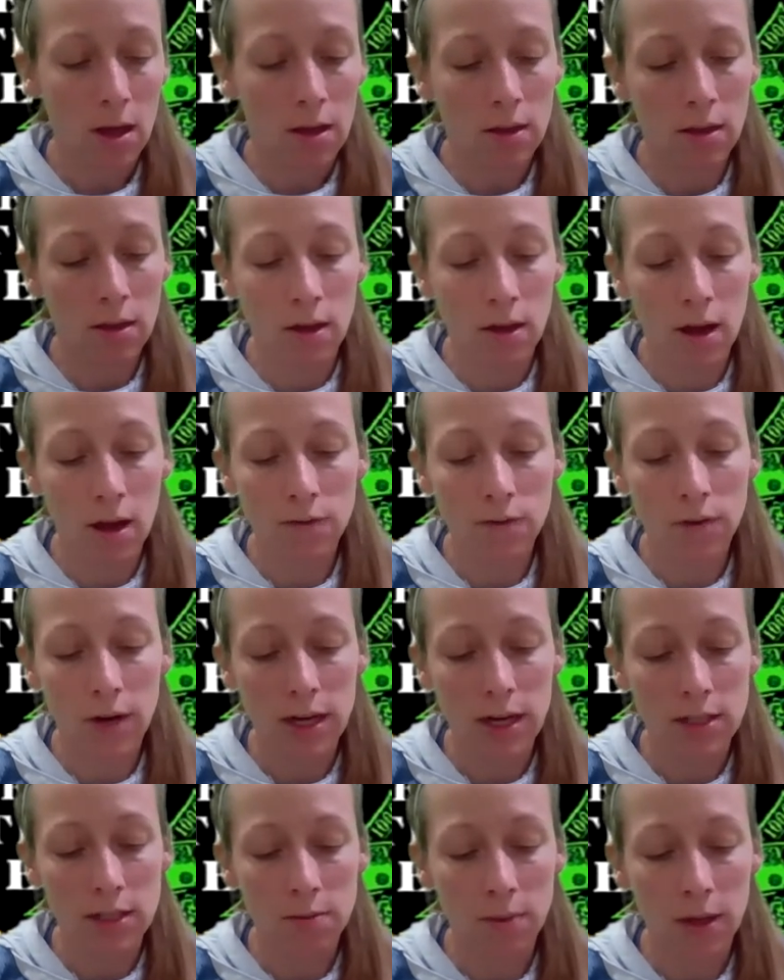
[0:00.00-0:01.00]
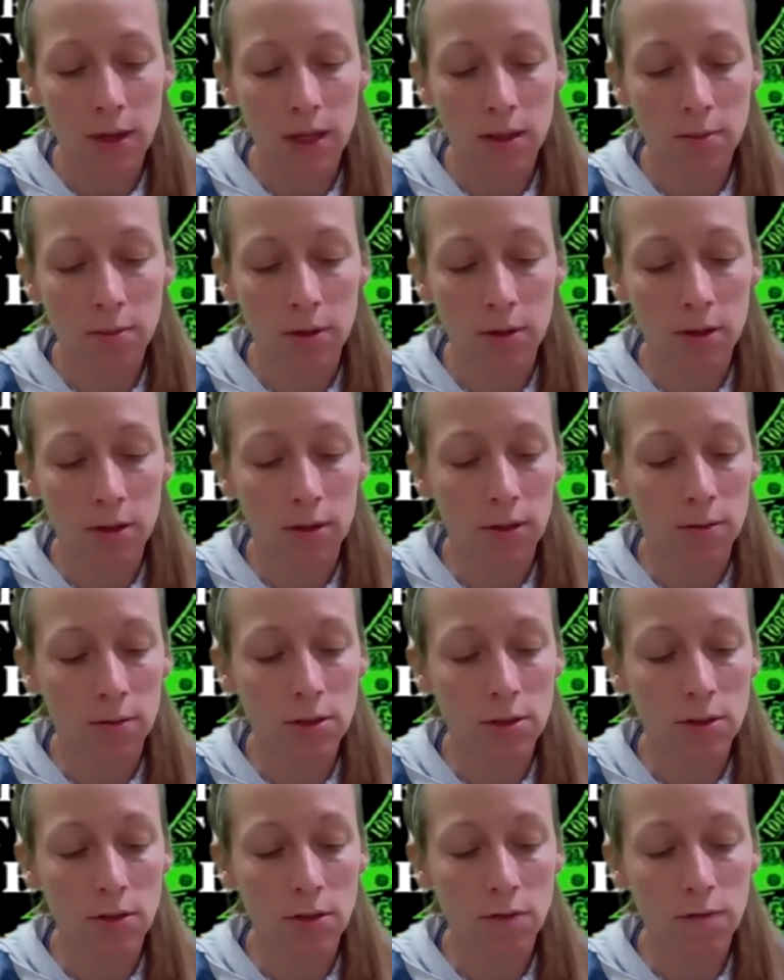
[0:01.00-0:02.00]
The thought of Grace being the burglar
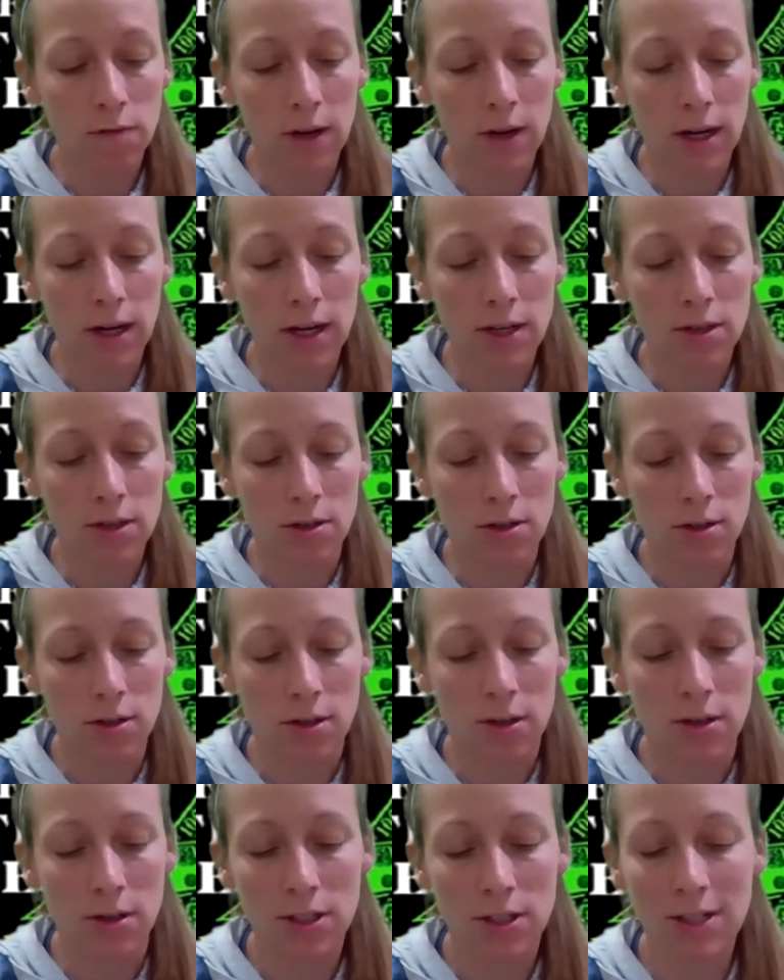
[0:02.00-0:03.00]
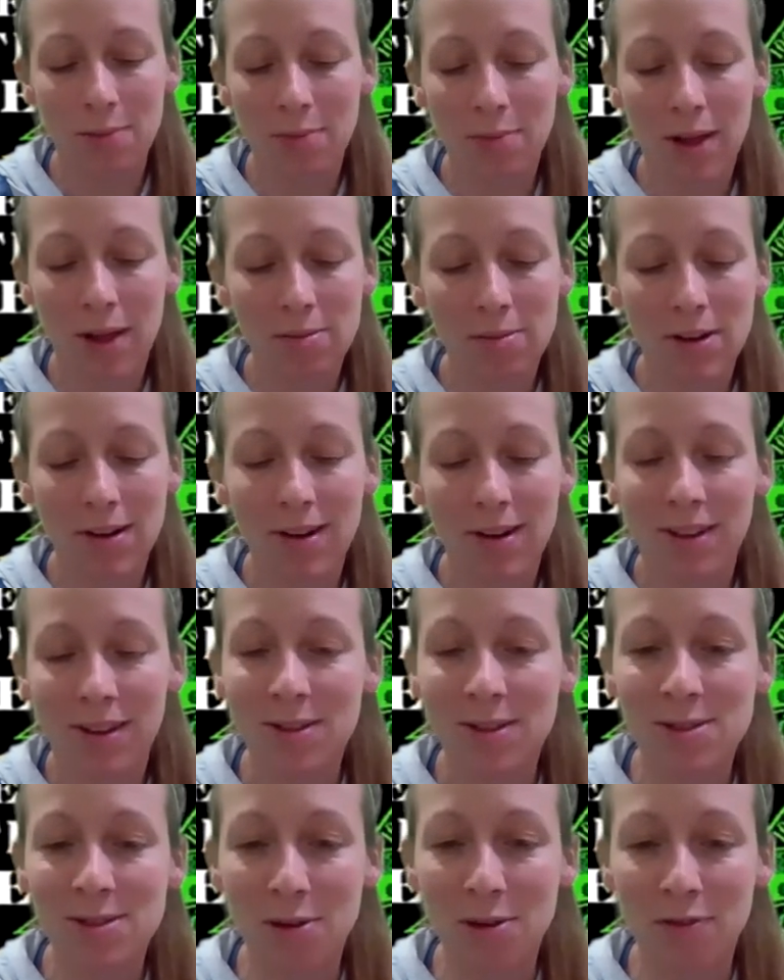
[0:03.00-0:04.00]
was so funny to Turtle. She plopped down on
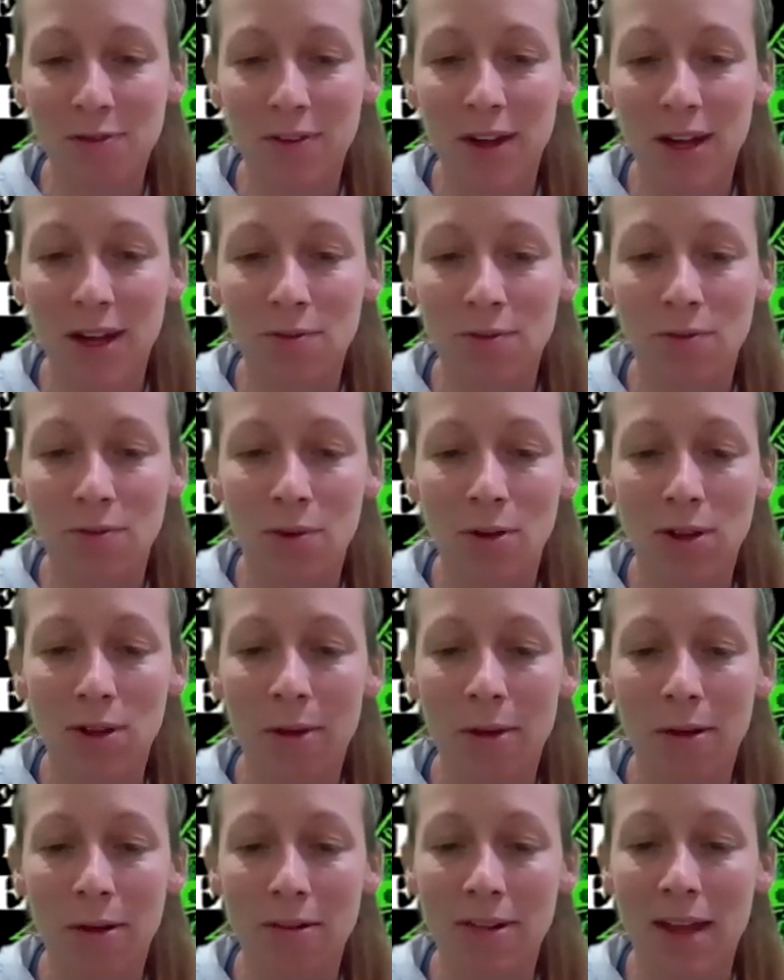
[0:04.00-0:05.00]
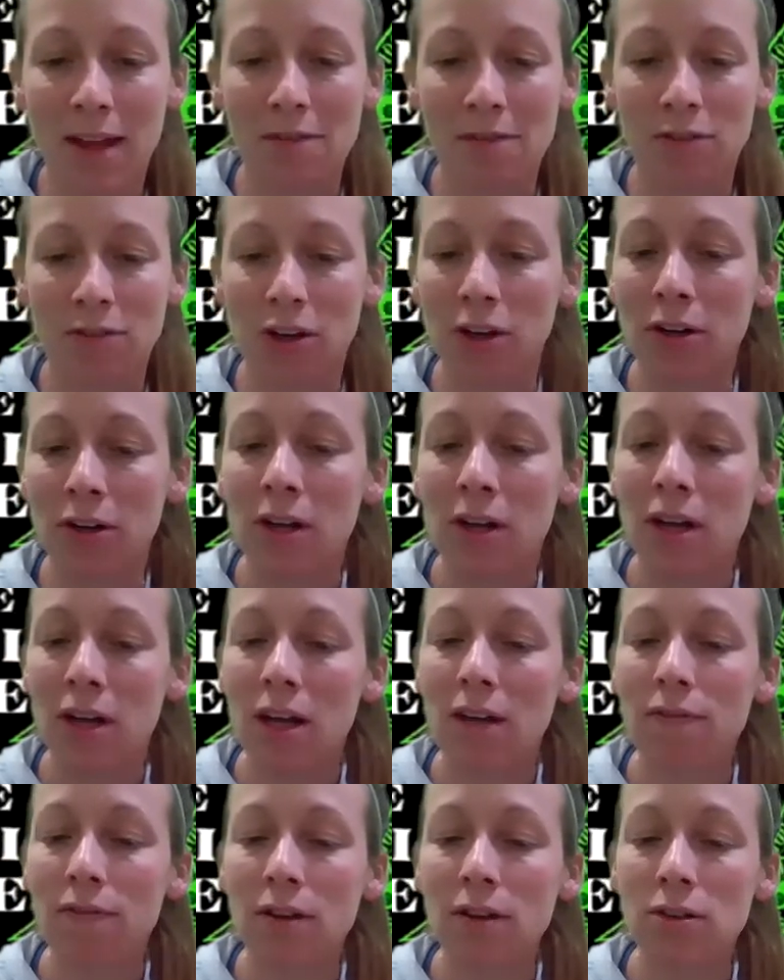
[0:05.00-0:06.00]
the sofa and rolled about in laughter.
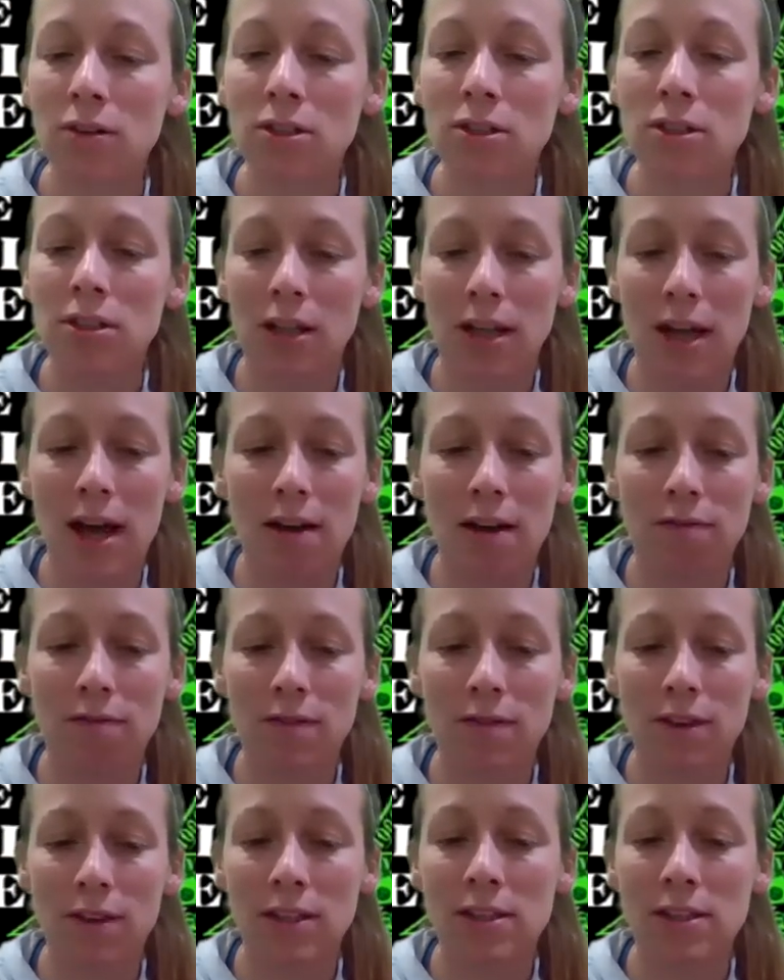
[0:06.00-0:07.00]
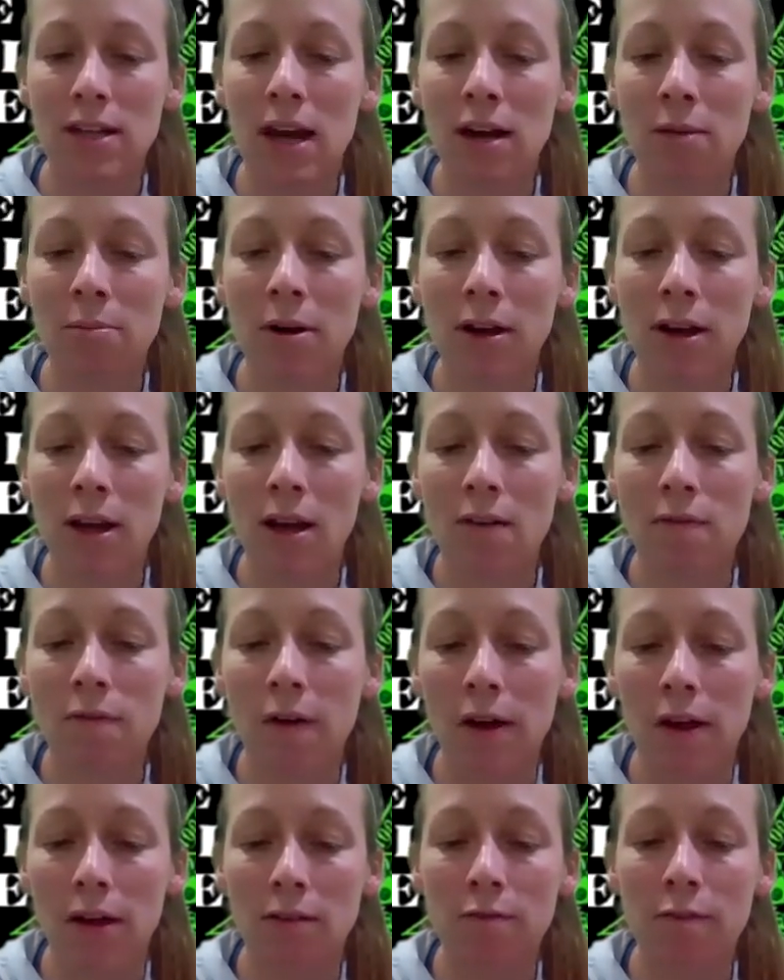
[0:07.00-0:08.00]
It felt good to laugh. The stock market had
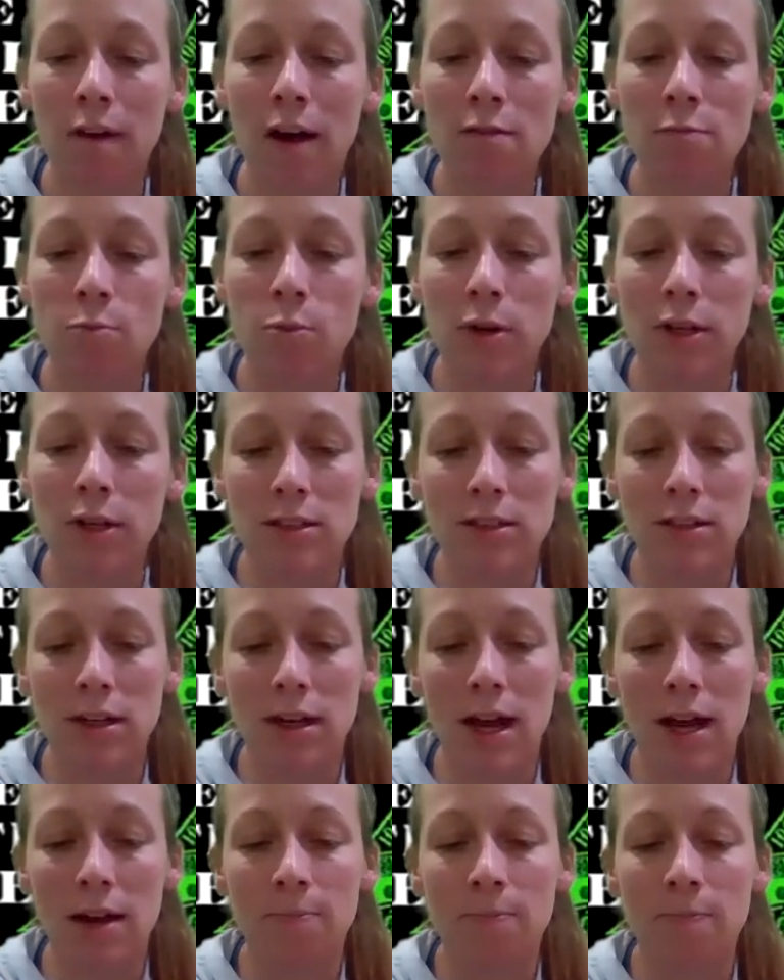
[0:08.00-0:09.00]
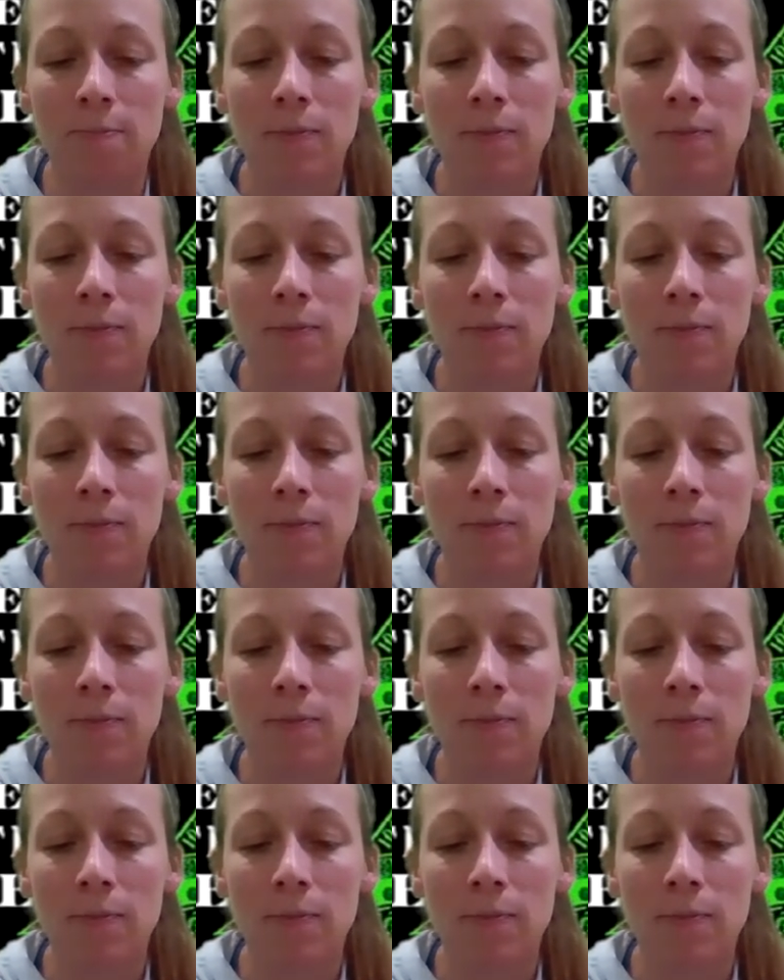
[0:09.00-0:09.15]
fallen 5 points today.